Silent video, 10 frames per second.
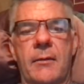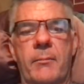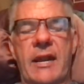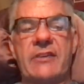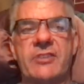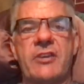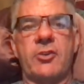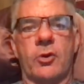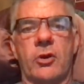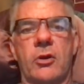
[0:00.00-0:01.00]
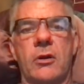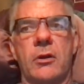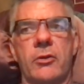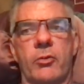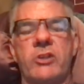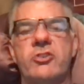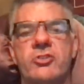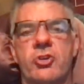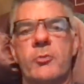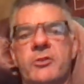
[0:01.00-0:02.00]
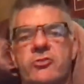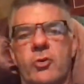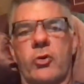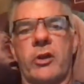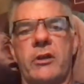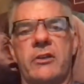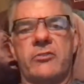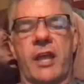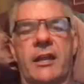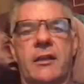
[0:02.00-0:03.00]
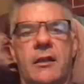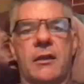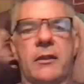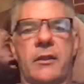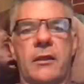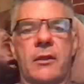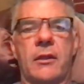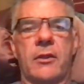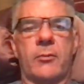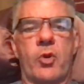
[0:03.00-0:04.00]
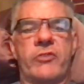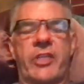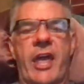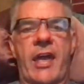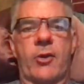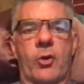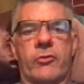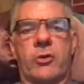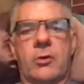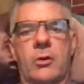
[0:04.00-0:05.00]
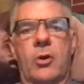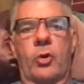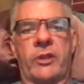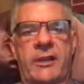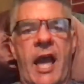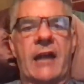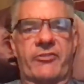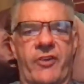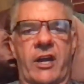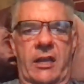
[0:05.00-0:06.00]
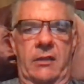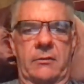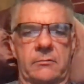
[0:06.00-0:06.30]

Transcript: But I said to her, the Richard Sherman story is like the movie The Hangover, only not funny.